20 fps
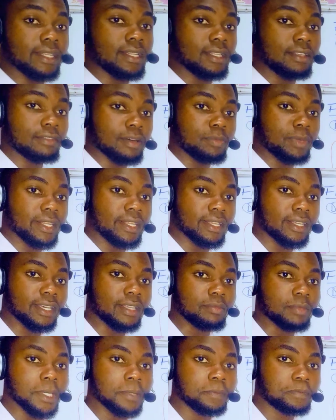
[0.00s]
the liver
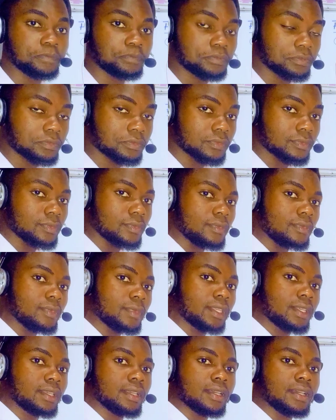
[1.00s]
parenchyma,
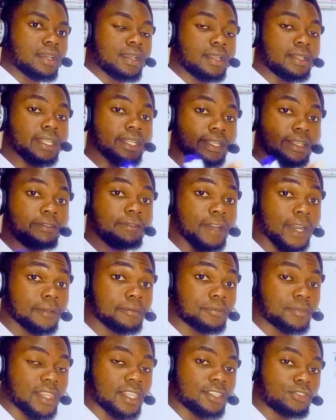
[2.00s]
the liver
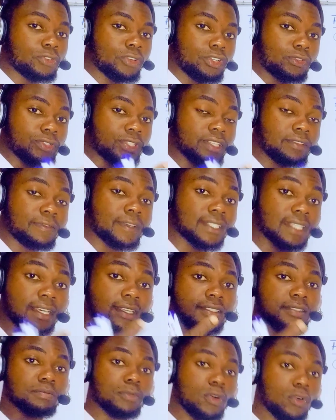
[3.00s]
is going to
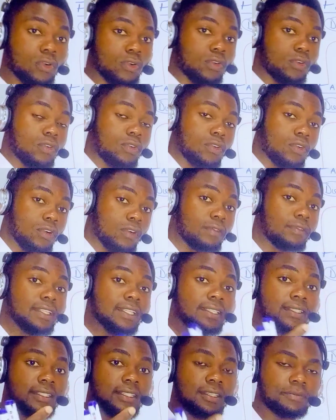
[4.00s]
synthesize more of
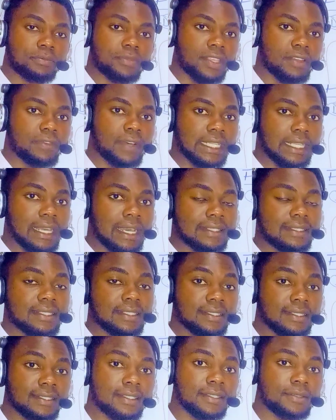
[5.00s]
these fatty
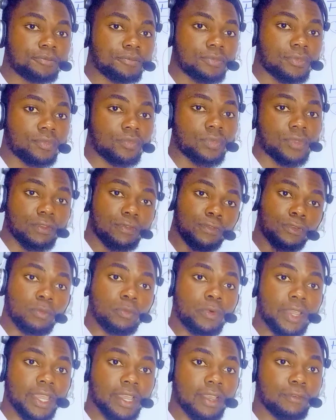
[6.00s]
acids. From
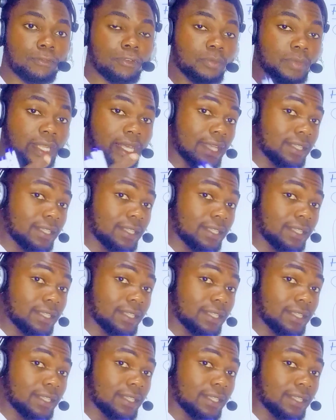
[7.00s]
where? From the